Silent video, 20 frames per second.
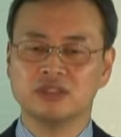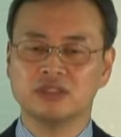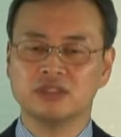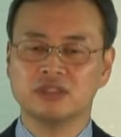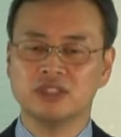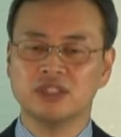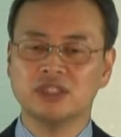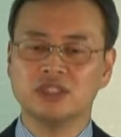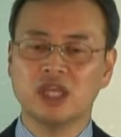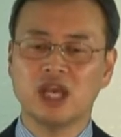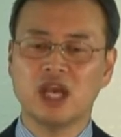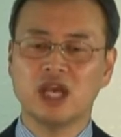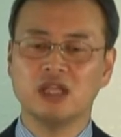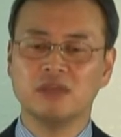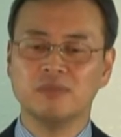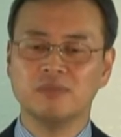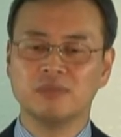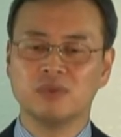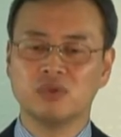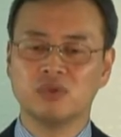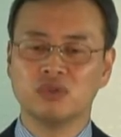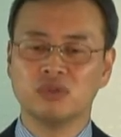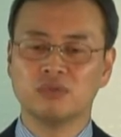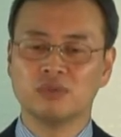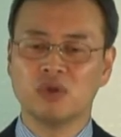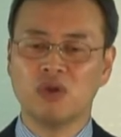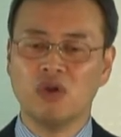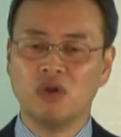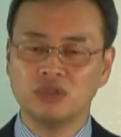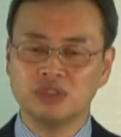had not
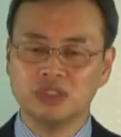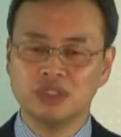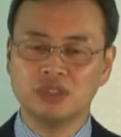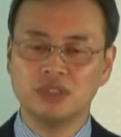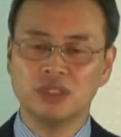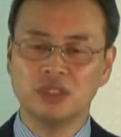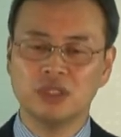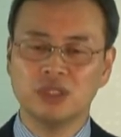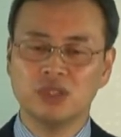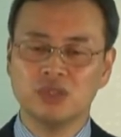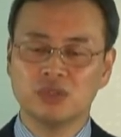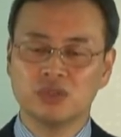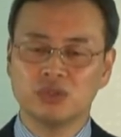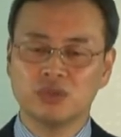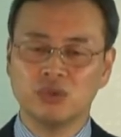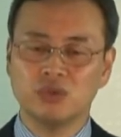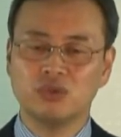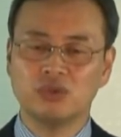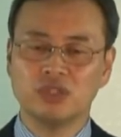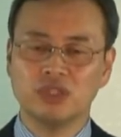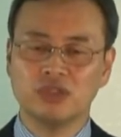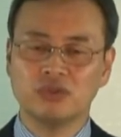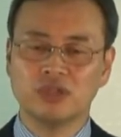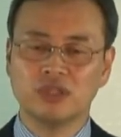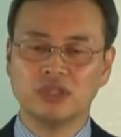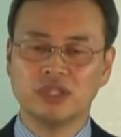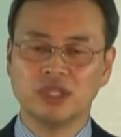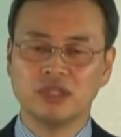warned against